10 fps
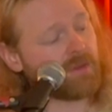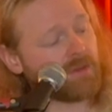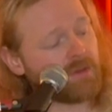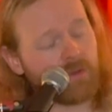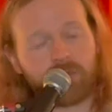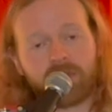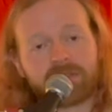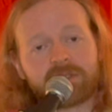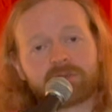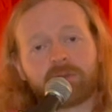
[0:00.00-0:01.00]
is where I would
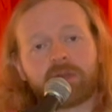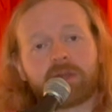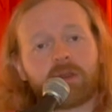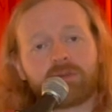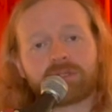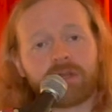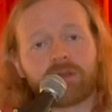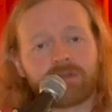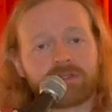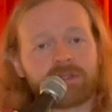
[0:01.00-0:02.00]
start using different
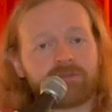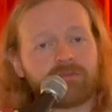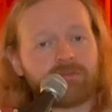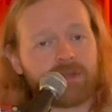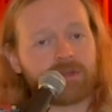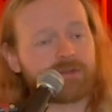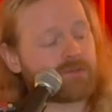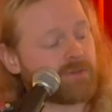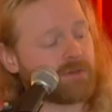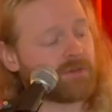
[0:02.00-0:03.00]
fingers for
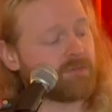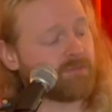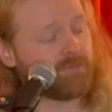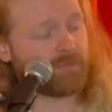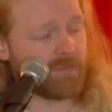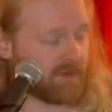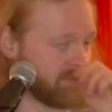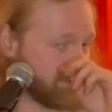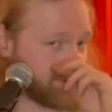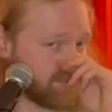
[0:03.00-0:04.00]
different positions.
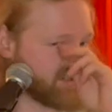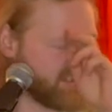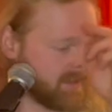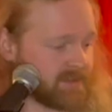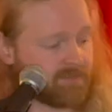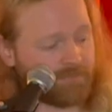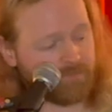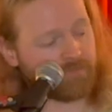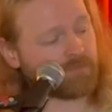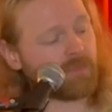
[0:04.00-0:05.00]

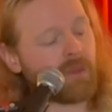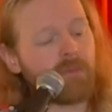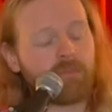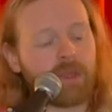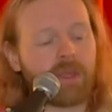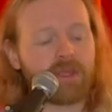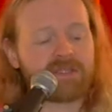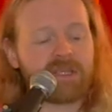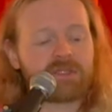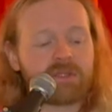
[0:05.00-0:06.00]
But essentially,
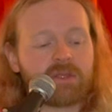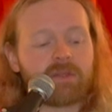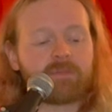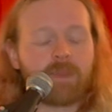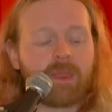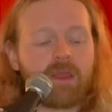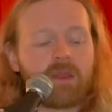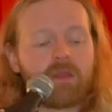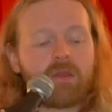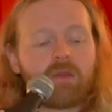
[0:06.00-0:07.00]
what
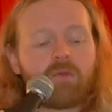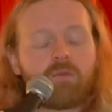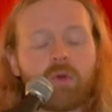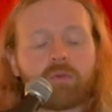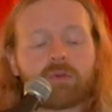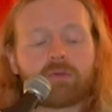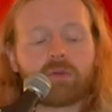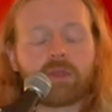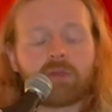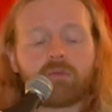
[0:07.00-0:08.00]
we're doing when we
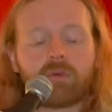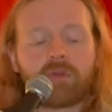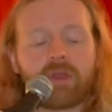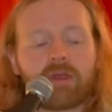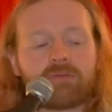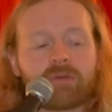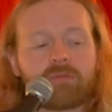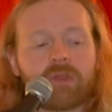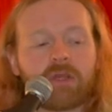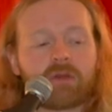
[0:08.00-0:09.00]
have our minor chords
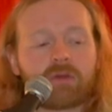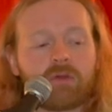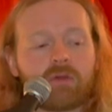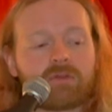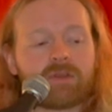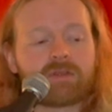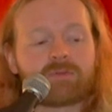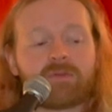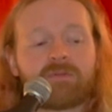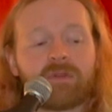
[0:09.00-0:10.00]
is we're
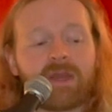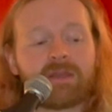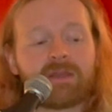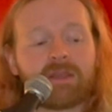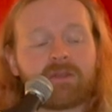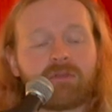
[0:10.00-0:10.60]
flattening the third.